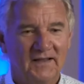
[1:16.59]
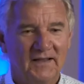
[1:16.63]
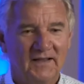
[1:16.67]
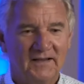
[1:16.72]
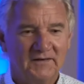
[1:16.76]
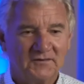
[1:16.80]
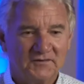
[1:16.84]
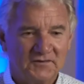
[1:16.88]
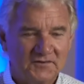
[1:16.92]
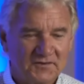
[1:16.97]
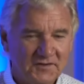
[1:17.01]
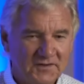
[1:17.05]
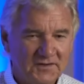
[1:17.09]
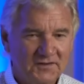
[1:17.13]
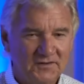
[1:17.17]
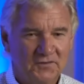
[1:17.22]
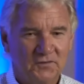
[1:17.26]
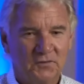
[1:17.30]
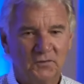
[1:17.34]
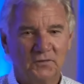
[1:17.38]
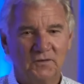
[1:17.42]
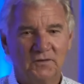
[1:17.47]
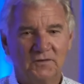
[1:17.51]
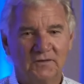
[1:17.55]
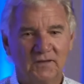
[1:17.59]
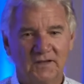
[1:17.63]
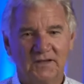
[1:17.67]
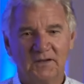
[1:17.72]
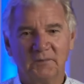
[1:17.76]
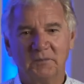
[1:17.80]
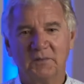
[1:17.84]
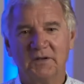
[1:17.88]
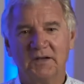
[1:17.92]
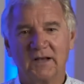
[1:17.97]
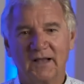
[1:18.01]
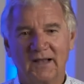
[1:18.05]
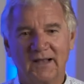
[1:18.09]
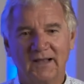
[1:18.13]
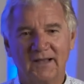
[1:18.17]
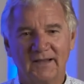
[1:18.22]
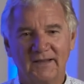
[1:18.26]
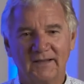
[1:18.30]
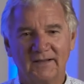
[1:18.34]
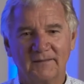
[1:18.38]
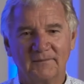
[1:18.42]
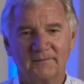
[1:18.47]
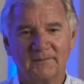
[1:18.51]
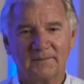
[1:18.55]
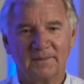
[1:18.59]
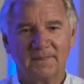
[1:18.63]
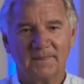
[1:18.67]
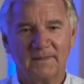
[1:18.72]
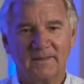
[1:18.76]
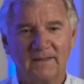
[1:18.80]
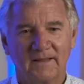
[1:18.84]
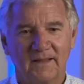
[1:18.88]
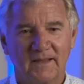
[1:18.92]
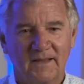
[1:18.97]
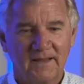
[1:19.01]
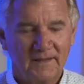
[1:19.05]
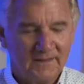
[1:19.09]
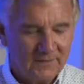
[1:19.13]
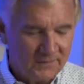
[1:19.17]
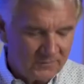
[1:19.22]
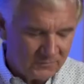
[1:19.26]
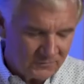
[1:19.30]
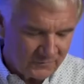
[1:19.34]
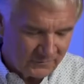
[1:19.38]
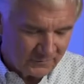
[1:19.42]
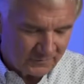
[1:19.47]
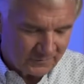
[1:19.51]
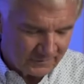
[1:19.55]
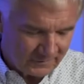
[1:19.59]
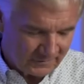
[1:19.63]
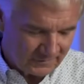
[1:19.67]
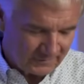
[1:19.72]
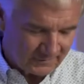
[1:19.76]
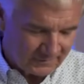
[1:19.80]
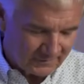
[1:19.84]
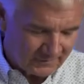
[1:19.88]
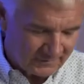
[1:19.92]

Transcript: And she knew that they had been lying. And here's the thing